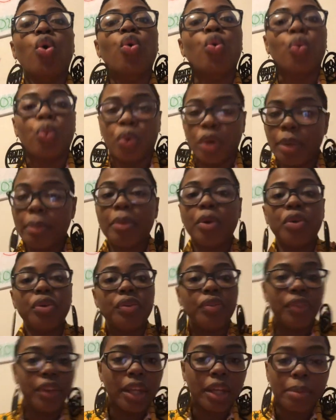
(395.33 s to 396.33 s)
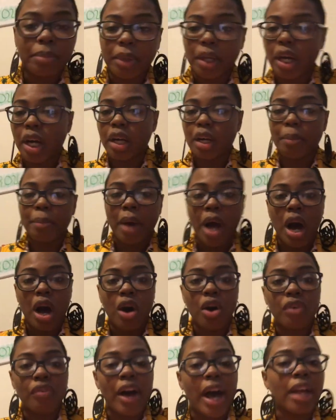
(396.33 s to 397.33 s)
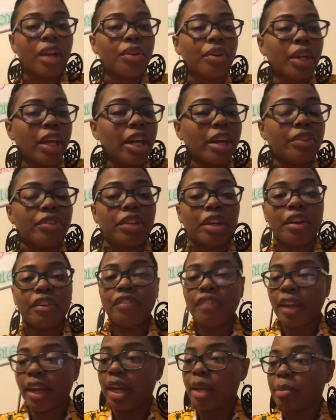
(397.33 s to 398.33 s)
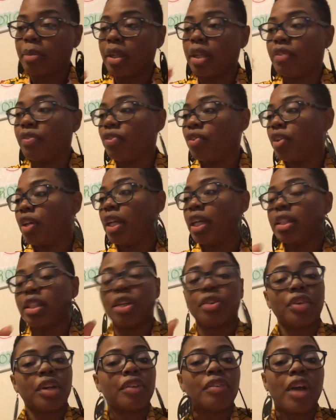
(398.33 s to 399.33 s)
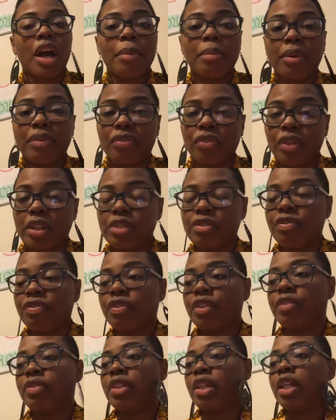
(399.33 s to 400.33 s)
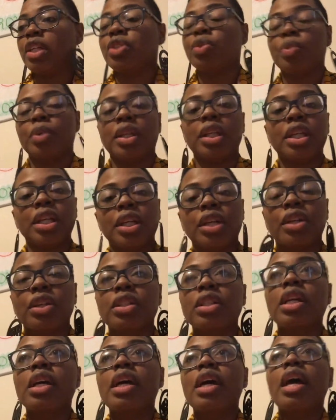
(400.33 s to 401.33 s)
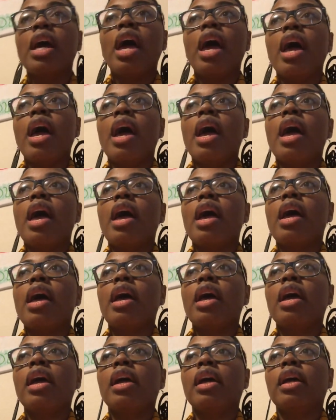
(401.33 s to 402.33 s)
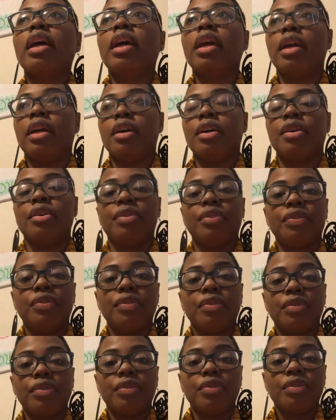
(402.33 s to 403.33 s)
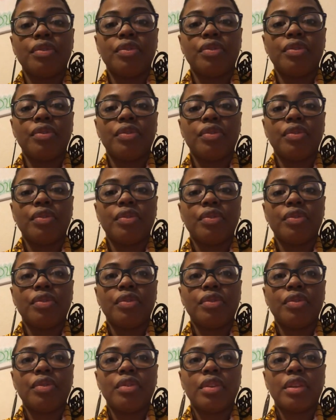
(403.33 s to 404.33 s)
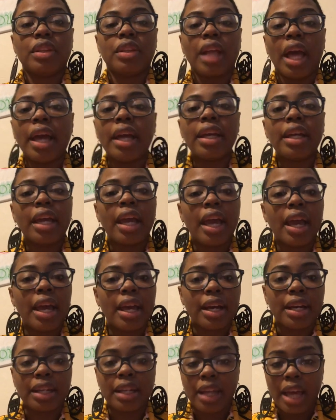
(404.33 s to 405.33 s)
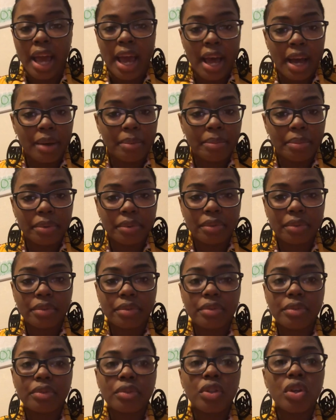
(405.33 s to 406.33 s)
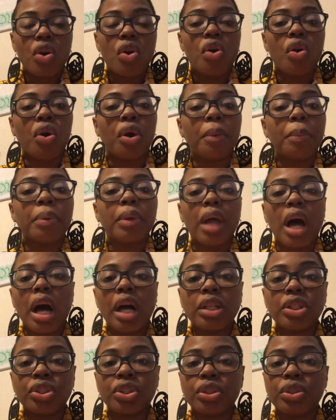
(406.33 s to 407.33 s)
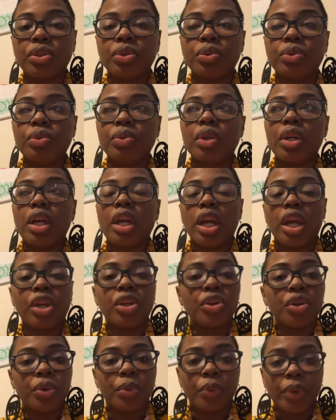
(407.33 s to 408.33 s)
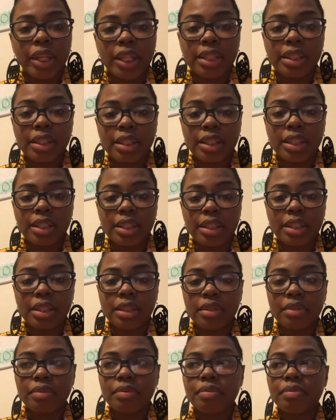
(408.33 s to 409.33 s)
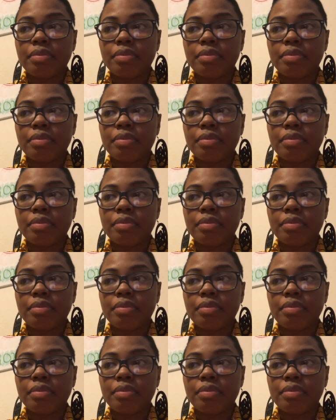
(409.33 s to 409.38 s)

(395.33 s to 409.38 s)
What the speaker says: remove them, cut them off. I don't care if they're family, friends. I don't care if y'all been friends for 15, 20 years. If they can't clap or applaud you in your winning season,